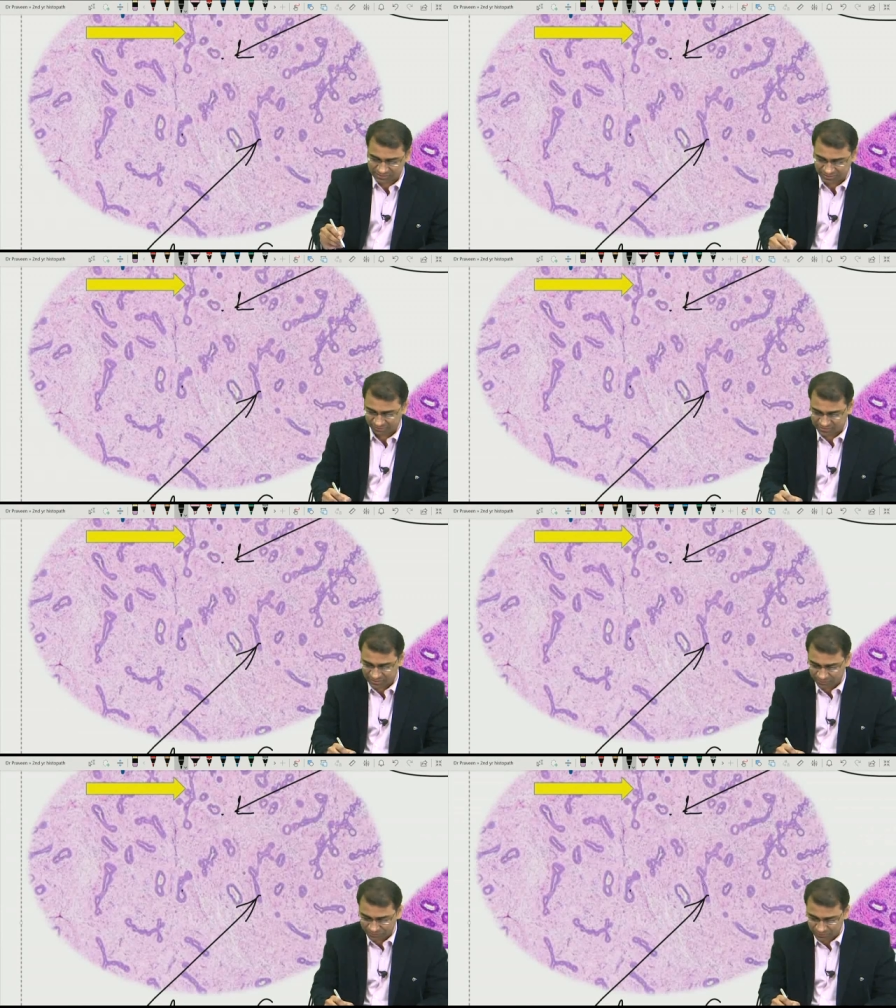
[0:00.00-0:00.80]
Say, I'll
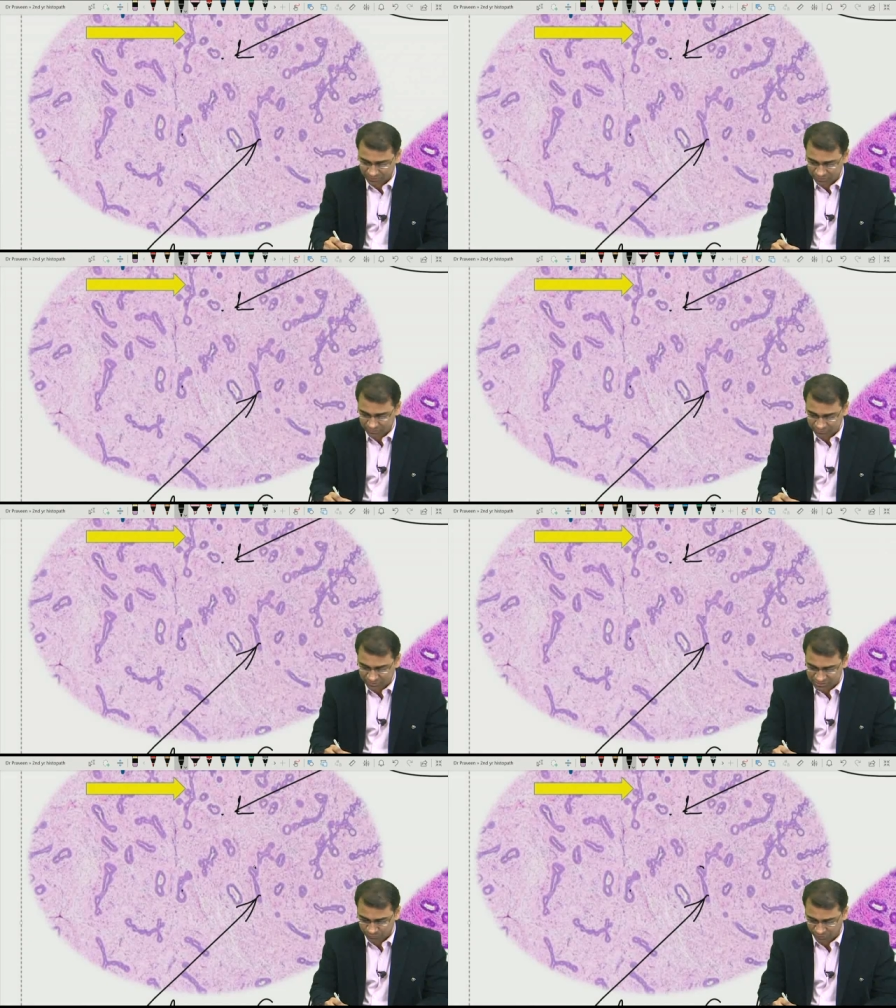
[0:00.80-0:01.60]
say
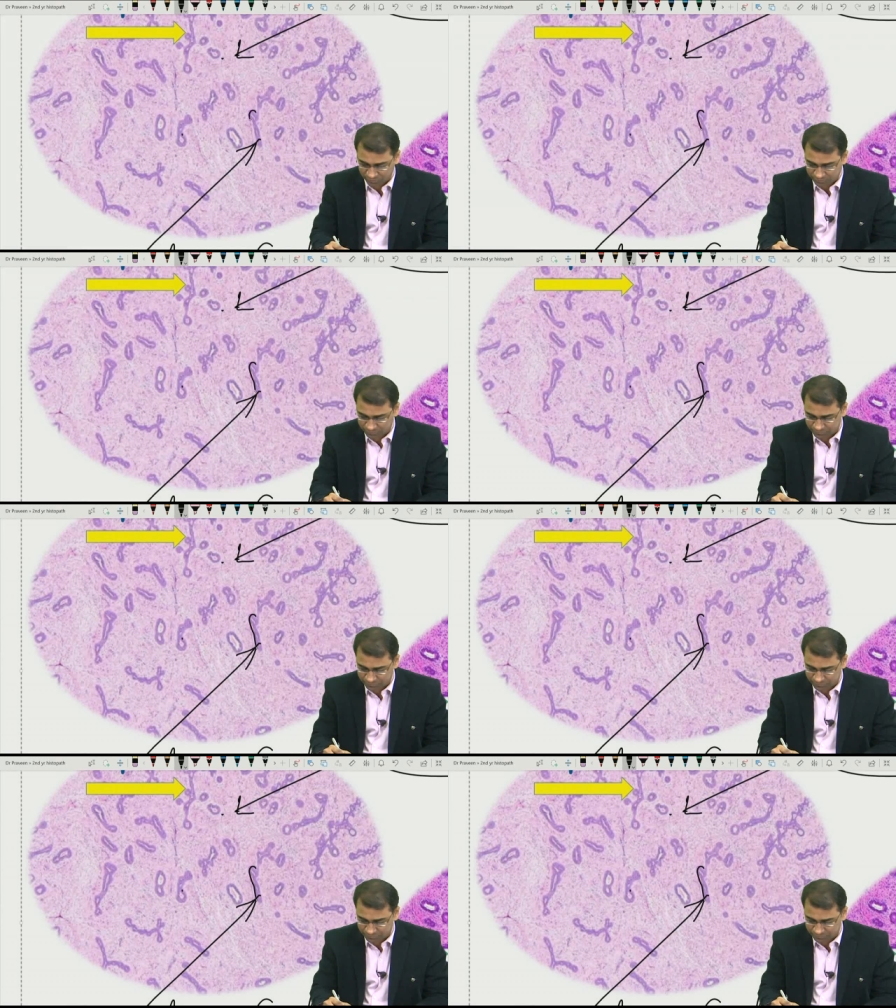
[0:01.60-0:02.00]
this one.